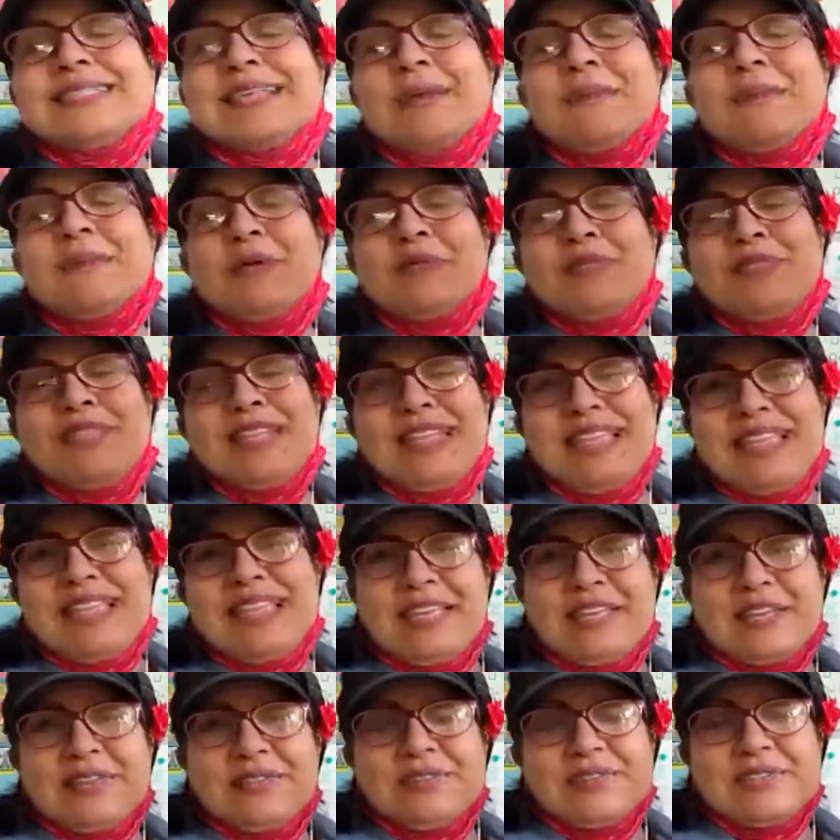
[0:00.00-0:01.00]
some of the
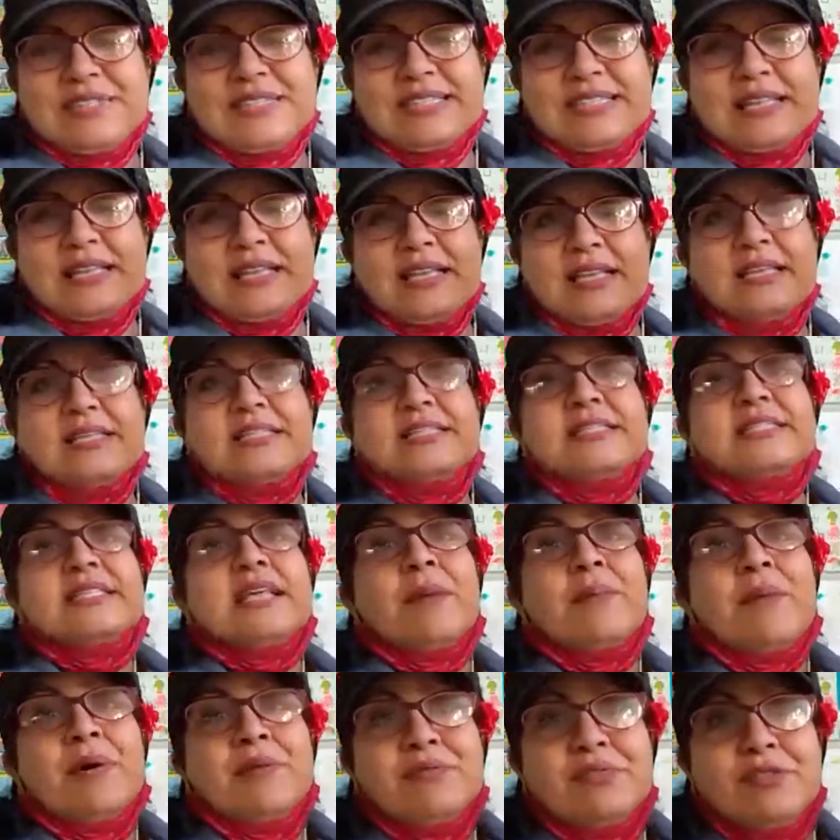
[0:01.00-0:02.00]
leaves,
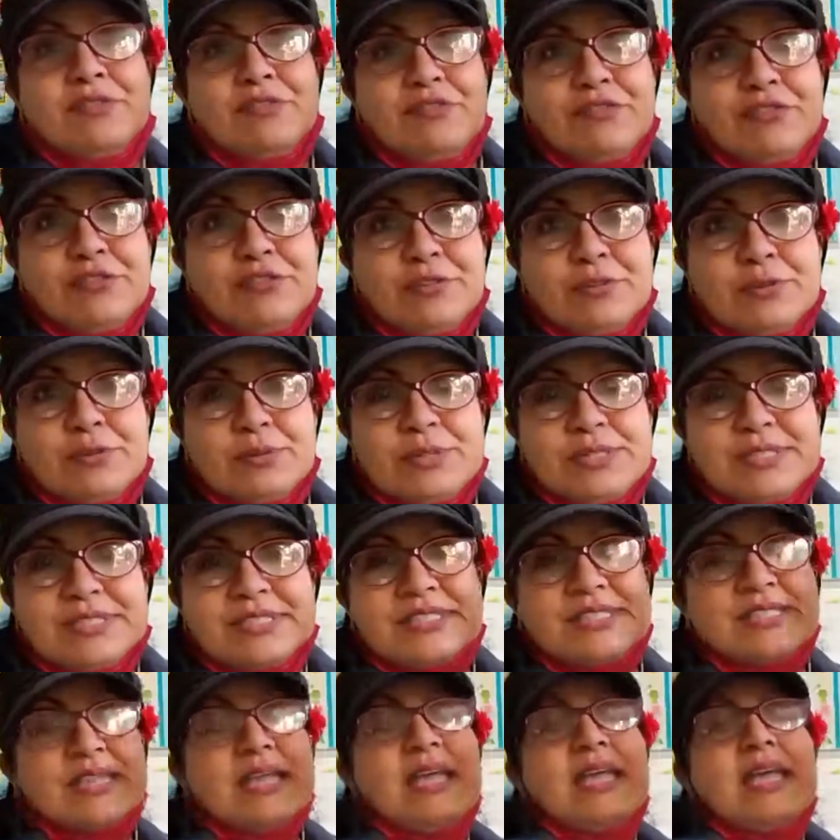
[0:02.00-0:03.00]
some of the
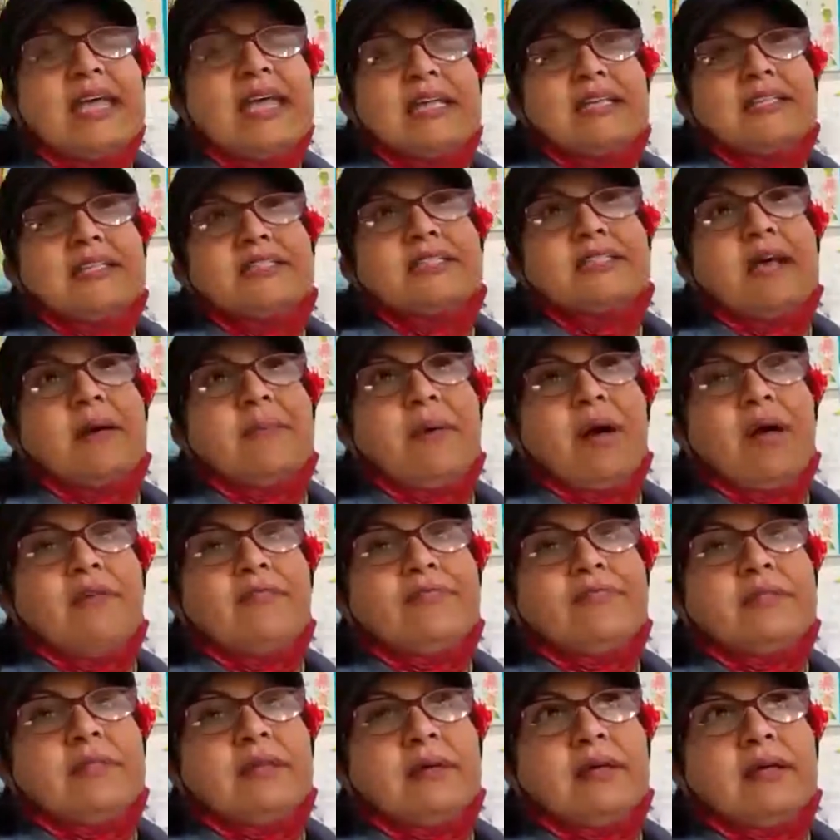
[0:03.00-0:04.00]
fruits, some
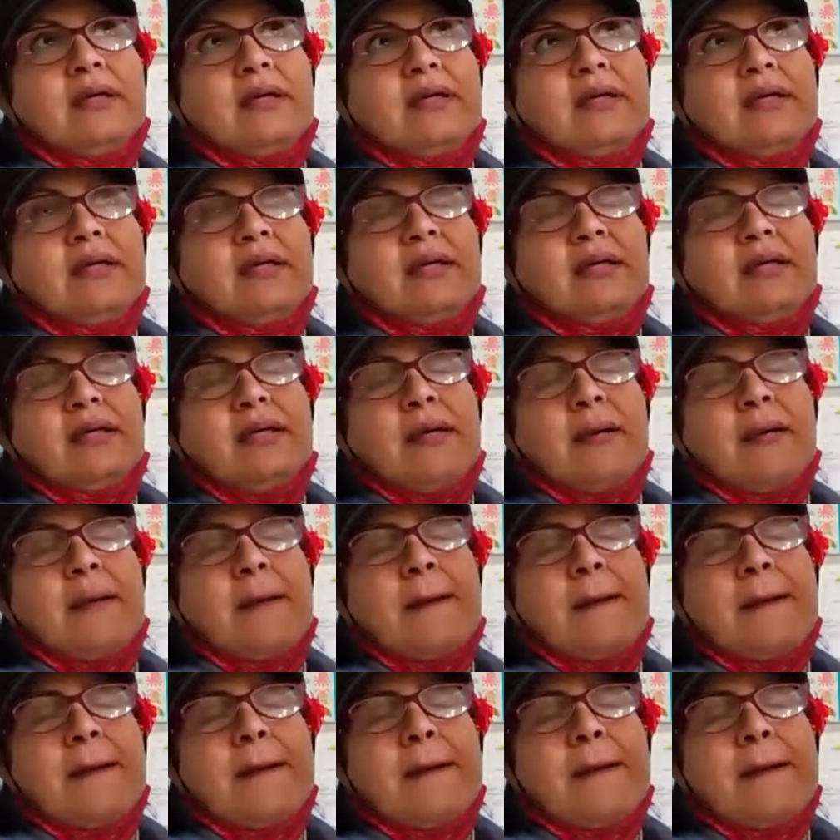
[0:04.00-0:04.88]
of the